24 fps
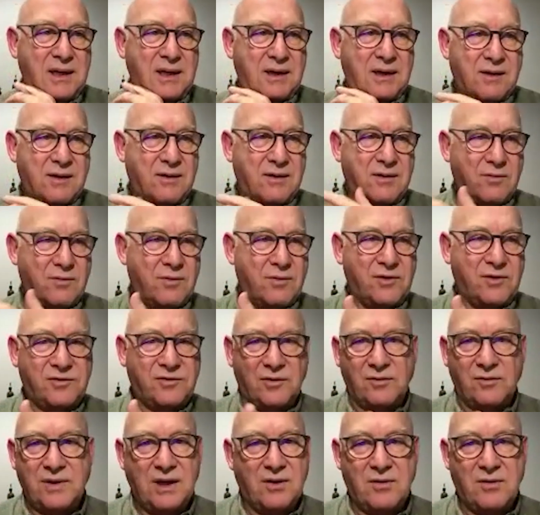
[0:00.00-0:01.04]
the
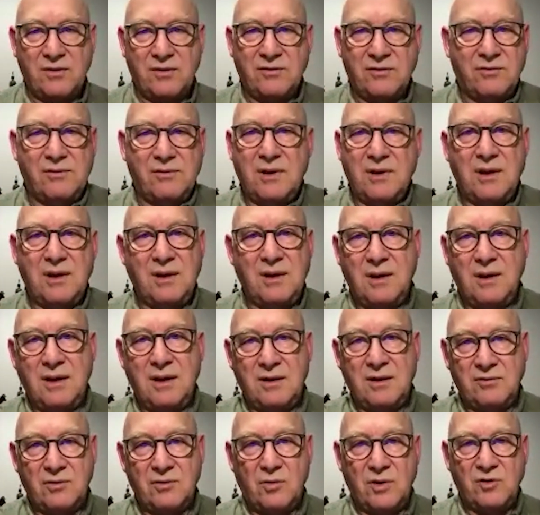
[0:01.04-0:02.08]
risk of death
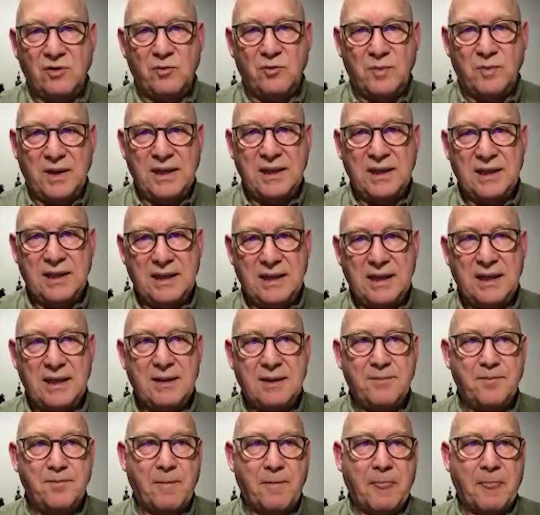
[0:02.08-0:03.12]
has always been
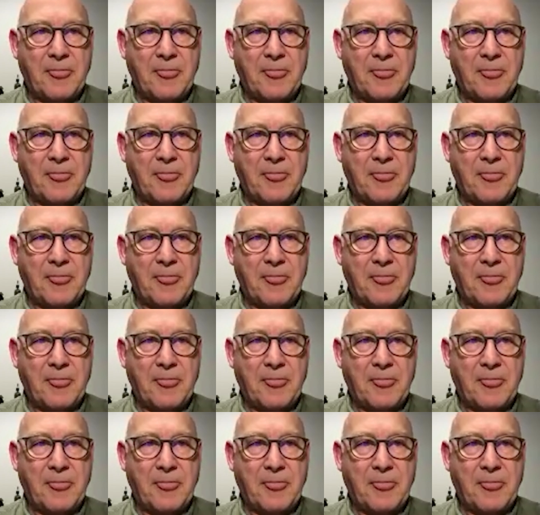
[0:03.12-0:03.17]
there.